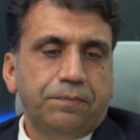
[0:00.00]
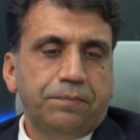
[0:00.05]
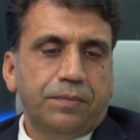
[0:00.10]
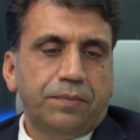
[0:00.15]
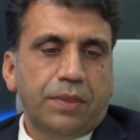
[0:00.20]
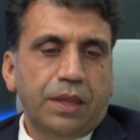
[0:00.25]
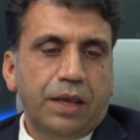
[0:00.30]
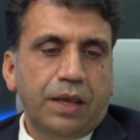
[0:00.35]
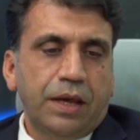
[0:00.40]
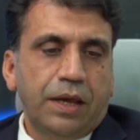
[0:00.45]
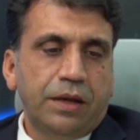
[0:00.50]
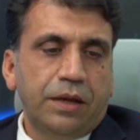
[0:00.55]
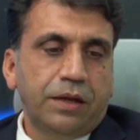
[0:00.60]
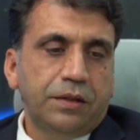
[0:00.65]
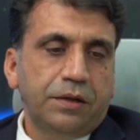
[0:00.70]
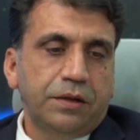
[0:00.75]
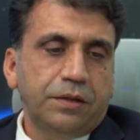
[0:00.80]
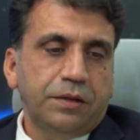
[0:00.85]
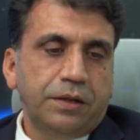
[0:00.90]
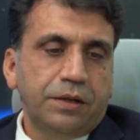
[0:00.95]
Another
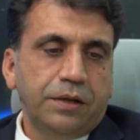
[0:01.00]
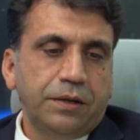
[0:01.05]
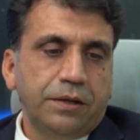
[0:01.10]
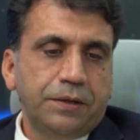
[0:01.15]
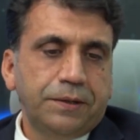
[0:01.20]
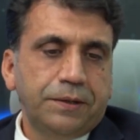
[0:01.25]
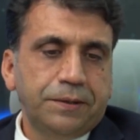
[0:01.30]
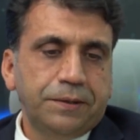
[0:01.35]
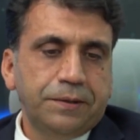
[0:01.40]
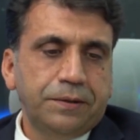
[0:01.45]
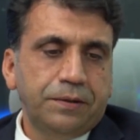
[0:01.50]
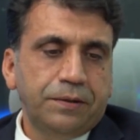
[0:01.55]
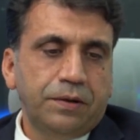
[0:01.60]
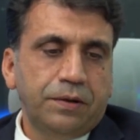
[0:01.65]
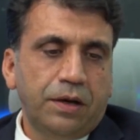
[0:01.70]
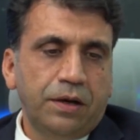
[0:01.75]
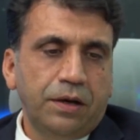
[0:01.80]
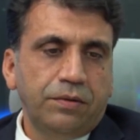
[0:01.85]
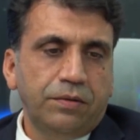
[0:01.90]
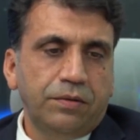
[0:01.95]
thing,
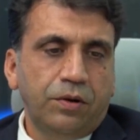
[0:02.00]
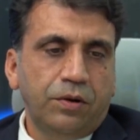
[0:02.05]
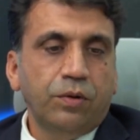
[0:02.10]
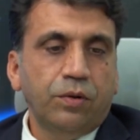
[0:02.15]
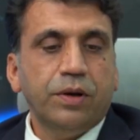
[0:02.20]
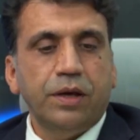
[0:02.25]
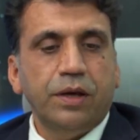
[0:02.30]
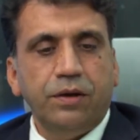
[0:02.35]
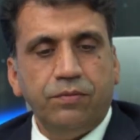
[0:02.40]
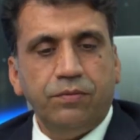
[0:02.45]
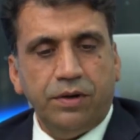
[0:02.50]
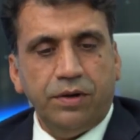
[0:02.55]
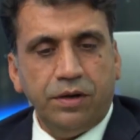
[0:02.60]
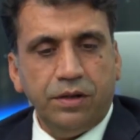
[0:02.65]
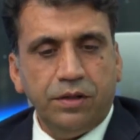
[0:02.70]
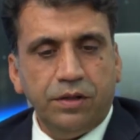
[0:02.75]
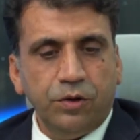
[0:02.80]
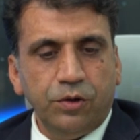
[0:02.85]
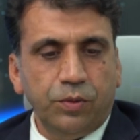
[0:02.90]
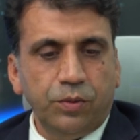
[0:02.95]
one other
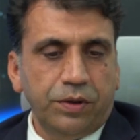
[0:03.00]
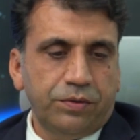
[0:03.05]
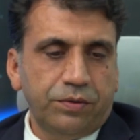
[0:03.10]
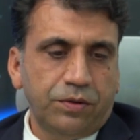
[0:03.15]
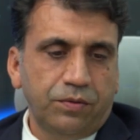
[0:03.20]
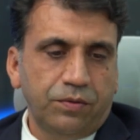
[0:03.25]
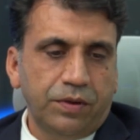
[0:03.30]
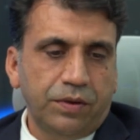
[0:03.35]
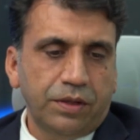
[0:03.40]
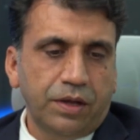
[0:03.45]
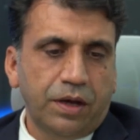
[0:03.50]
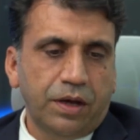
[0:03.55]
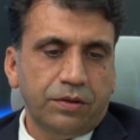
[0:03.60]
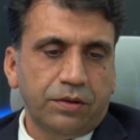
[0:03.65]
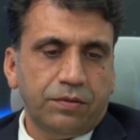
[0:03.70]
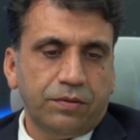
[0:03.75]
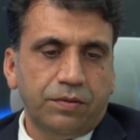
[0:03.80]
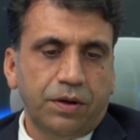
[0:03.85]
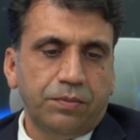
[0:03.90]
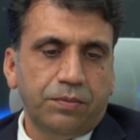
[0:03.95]
question was asked
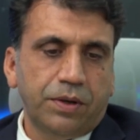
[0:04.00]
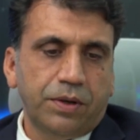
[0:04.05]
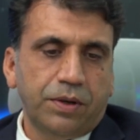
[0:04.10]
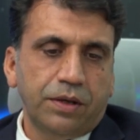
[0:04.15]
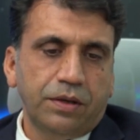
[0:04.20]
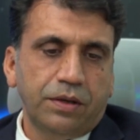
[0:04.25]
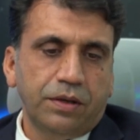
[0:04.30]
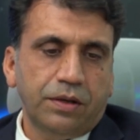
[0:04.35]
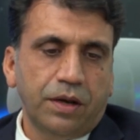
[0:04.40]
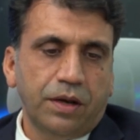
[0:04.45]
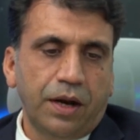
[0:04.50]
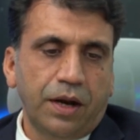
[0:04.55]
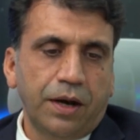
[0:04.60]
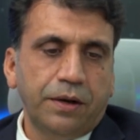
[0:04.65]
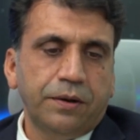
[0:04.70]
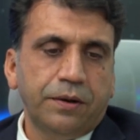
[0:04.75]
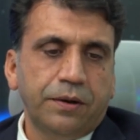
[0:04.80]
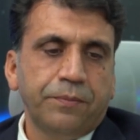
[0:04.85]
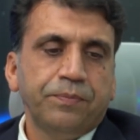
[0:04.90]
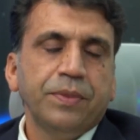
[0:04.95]
from my client.
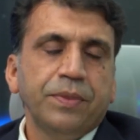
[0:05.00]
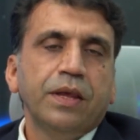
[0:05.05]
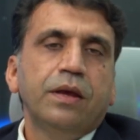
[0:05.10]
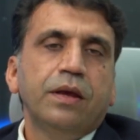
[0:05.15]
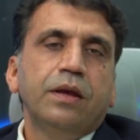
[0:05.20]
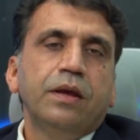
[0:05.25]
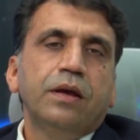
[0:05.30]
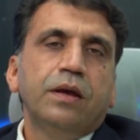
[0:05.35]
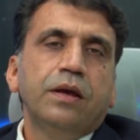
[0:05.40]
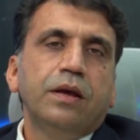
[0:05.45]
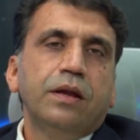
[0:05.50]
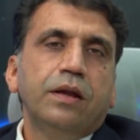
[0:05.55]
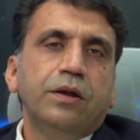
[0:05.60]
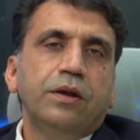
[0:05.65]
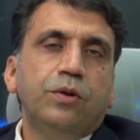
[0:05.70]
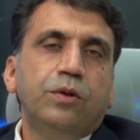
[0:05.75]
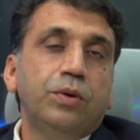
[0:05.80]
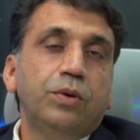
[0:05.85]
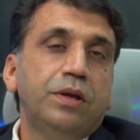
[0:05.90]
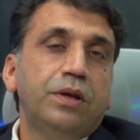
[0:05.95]
Do
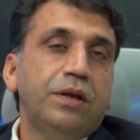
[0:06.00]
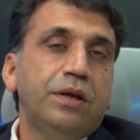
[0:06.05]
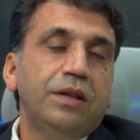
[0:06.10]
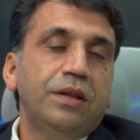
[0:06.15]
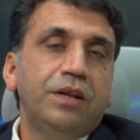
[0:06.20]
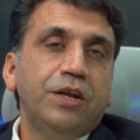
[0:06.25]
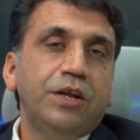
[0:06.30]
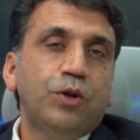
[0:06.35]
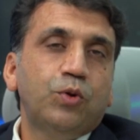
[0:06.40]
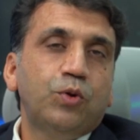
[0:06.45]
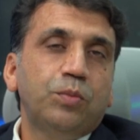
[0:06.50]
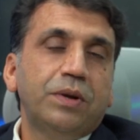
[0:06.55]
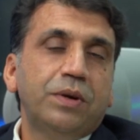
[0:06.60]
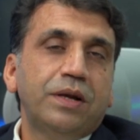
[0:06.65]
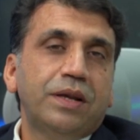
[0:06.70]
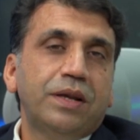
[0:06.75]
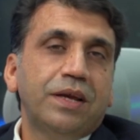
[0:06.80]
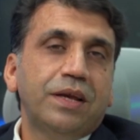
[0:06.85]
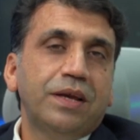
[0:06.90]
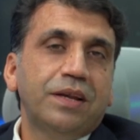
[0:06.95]
he need to
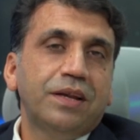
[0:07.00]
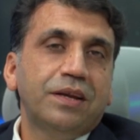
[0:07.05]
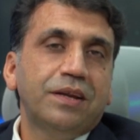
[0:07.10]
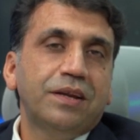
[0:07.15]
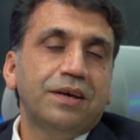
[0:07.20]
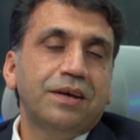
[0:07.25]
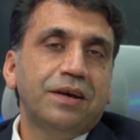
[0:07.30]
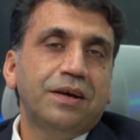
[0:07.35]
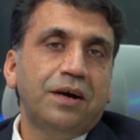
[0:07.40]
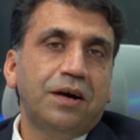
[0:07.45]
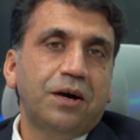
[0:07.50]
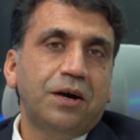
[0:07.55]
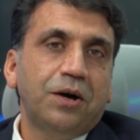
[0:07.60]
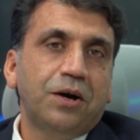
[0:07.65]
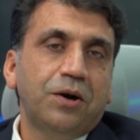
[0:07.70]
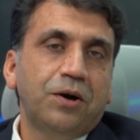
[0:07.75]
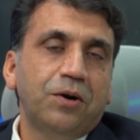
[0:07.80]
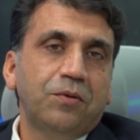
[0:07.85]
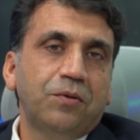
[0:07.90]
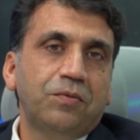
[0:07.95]
maintain
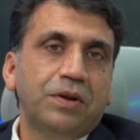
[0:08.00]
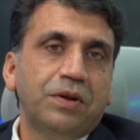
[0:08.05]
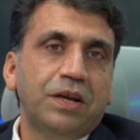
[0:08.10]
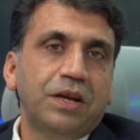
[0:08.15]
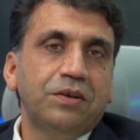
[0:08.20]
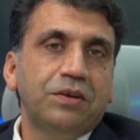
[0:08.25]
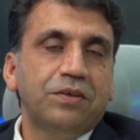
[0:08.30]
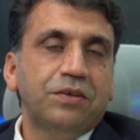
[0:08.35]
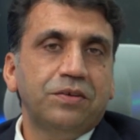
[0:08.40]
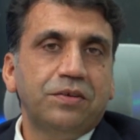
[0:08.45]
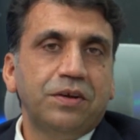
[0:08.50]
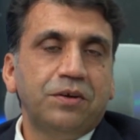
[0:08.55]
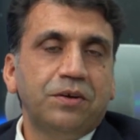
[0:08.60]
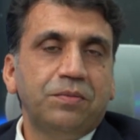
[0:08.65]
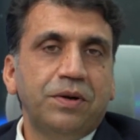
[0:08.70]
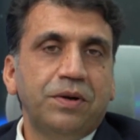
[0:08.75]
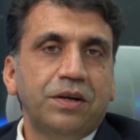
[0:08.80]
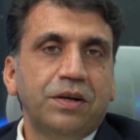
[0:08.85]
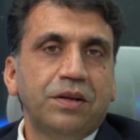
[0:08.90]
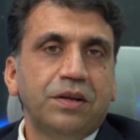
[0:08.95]
financial
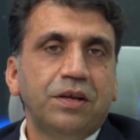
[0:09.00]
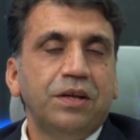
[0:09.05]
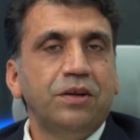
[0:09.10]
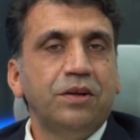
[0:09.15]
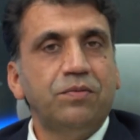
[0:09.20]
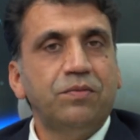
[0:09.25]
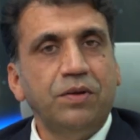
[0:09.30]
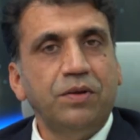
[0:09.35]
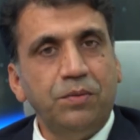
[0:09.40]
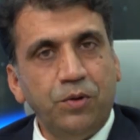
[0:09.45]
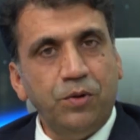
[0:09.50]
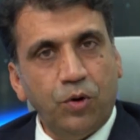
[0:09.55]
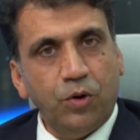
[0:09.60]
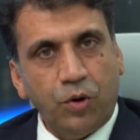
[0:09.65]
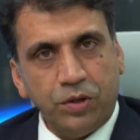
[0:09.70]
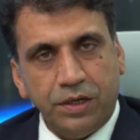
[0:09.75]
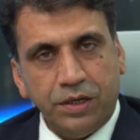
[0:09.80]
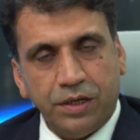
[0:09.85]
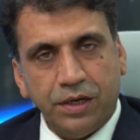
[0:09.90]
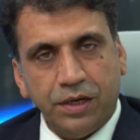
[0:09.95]
statement? It will be
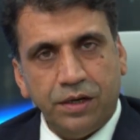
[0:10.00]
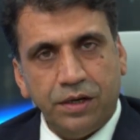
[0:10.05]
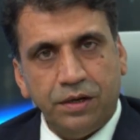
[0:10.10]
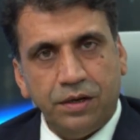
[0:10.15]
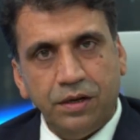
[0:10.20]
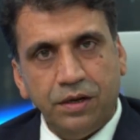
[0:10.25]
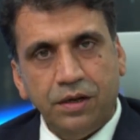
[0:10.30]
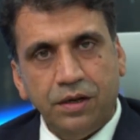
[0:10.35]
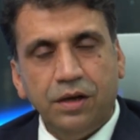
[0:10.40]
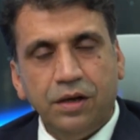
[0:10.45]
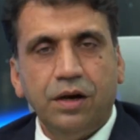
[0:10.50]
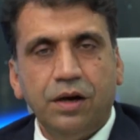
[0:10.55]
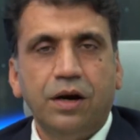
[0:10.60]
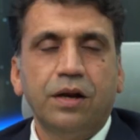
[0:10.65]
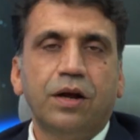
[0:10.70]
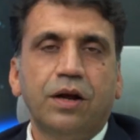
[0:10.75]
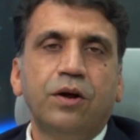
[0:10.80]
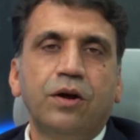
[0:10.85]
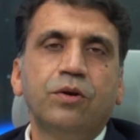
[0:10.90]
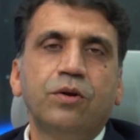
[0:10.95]
audited or
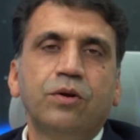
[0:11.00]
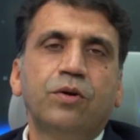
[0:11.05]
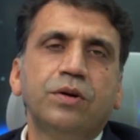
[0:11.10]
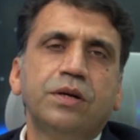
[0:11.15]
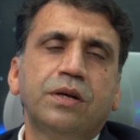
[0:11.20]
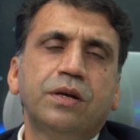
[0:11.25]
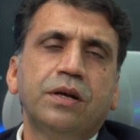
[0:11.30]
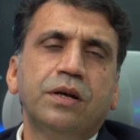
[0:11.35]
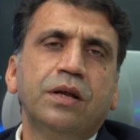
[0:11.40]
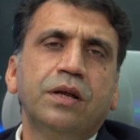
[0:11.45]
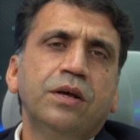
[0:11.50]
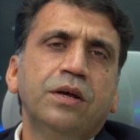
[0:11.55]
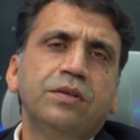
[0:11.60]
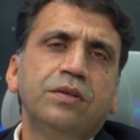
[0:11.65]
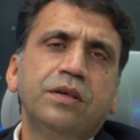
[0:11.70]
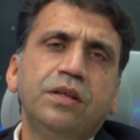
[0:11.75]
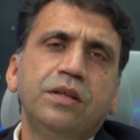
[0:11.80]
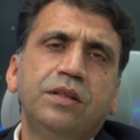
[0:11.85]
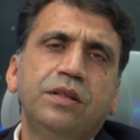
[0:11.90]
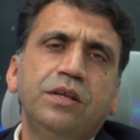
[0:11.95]
unaudited. See,
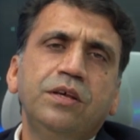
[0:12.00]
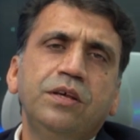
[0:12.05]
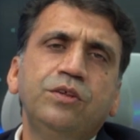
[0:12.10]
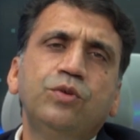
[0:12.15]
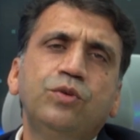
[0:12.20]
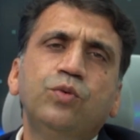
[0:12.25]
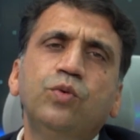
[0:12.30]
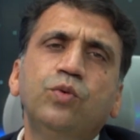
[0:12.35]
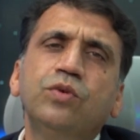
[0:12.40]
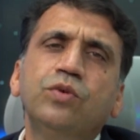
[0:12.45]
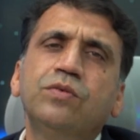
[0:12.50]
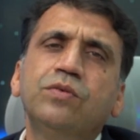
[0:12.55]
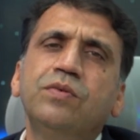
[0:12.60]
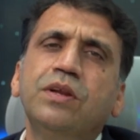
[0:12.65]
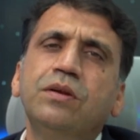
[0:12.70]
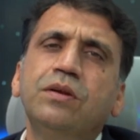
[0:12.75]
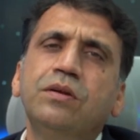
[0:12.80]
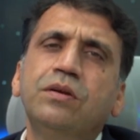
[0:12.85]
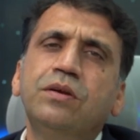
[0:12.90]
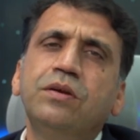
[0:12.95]
these rules will
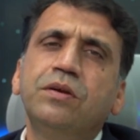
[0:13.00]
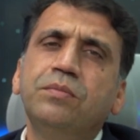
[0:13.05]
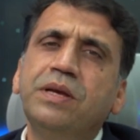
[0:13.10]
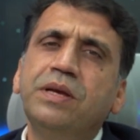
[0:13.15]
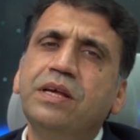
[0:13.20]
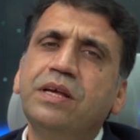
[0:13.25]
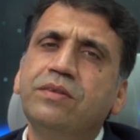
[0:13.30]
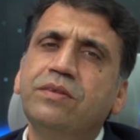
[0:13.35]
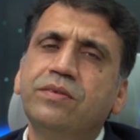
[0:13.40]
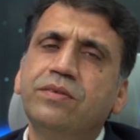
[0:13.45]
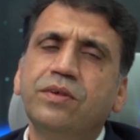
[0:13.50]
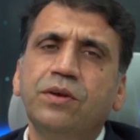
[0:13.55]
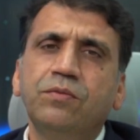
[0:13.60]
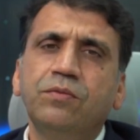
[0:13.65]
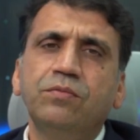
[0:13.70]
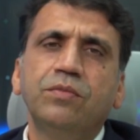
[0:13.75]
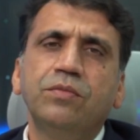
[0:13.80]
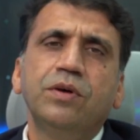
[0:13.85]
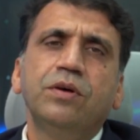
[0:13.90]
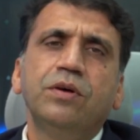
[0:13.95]
remain same
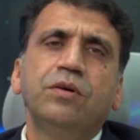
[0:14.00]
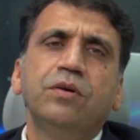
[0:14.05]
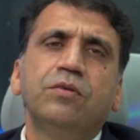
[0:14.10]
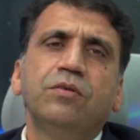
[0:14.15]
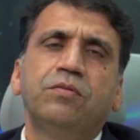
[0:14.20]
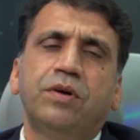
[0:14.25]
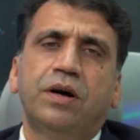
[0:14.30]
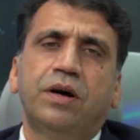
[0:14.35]
for